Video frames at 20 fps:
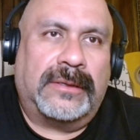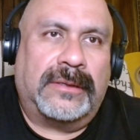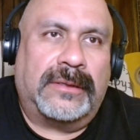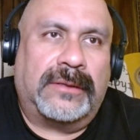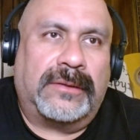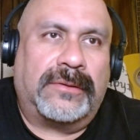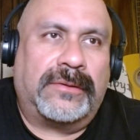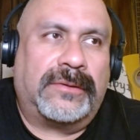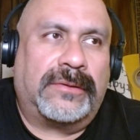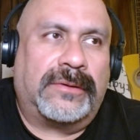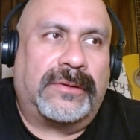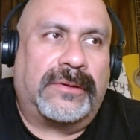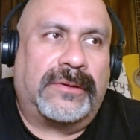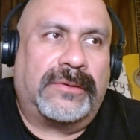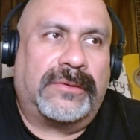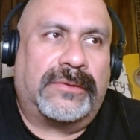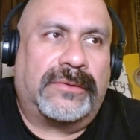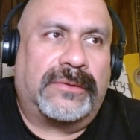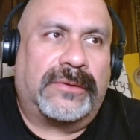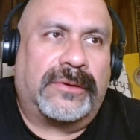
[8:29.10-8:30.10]

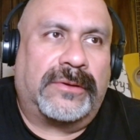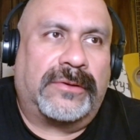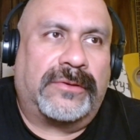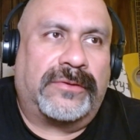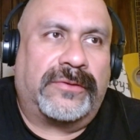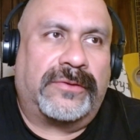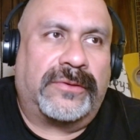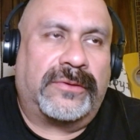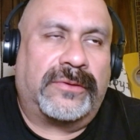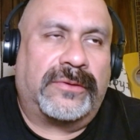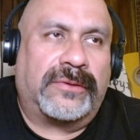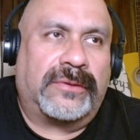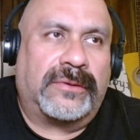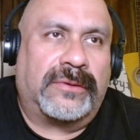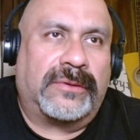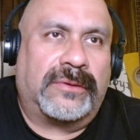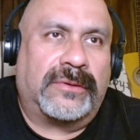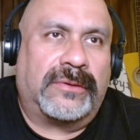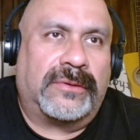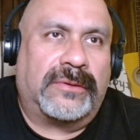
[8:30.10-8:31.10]
There's
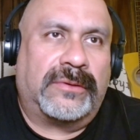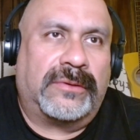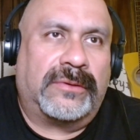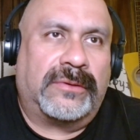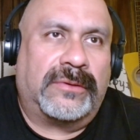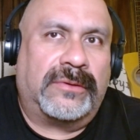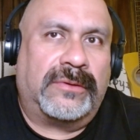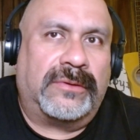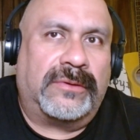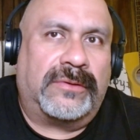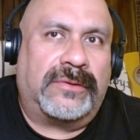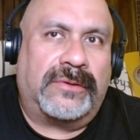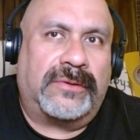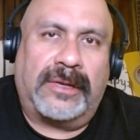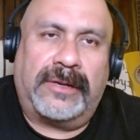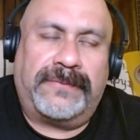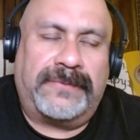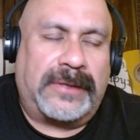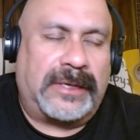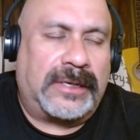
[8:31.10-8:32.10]

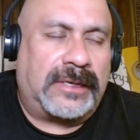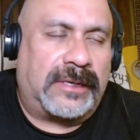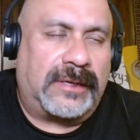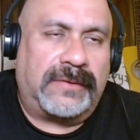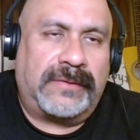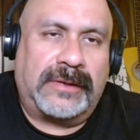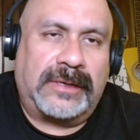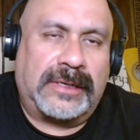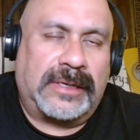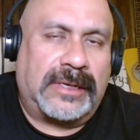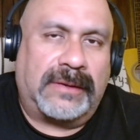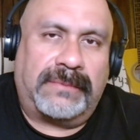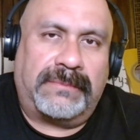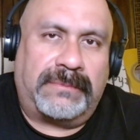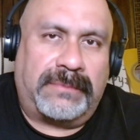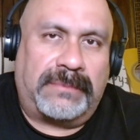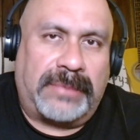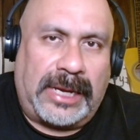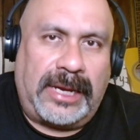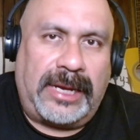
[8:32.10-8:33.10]
stuff that doesn't come
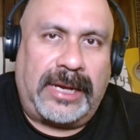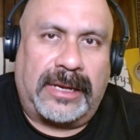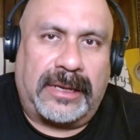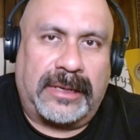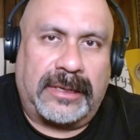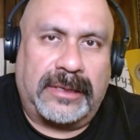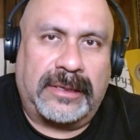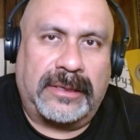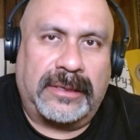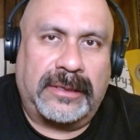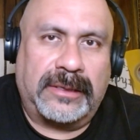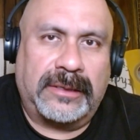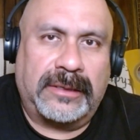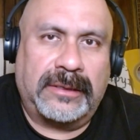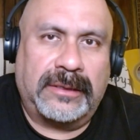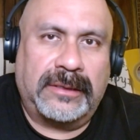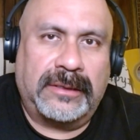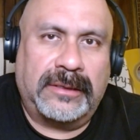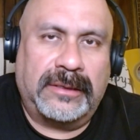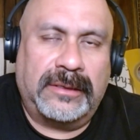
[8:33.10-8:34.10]
back.
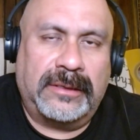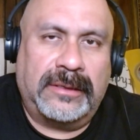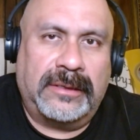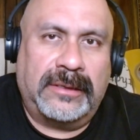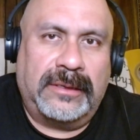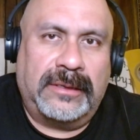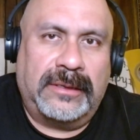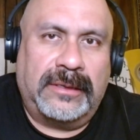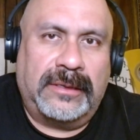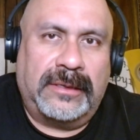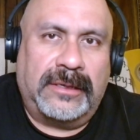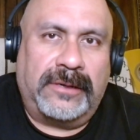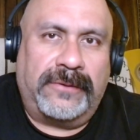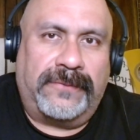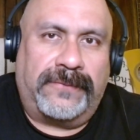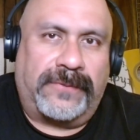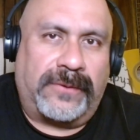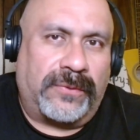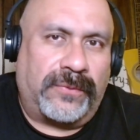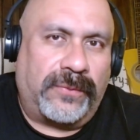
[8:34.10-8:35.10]

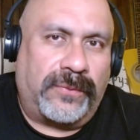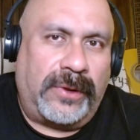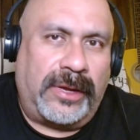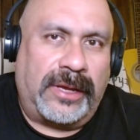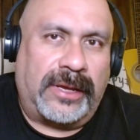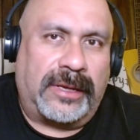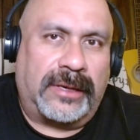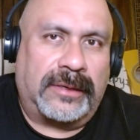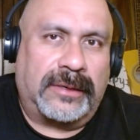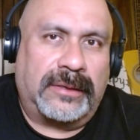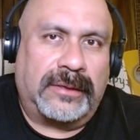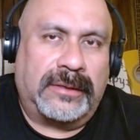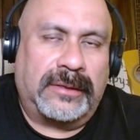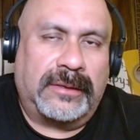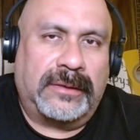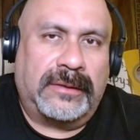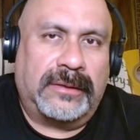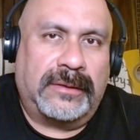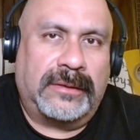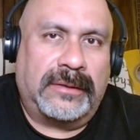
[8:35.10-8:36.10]
For what?
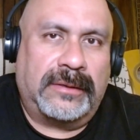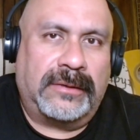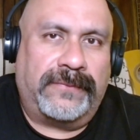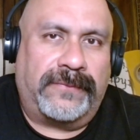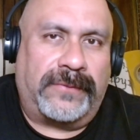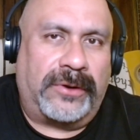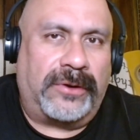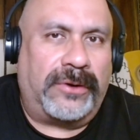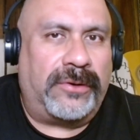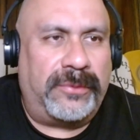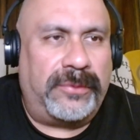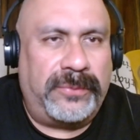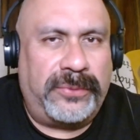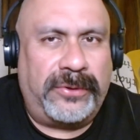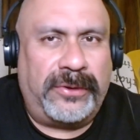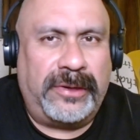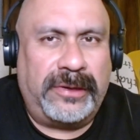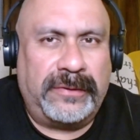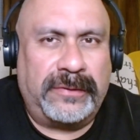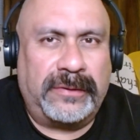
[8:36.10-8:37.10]
For
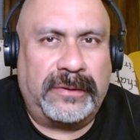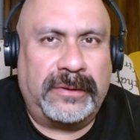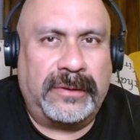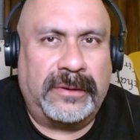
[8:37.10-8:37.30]
homeboys?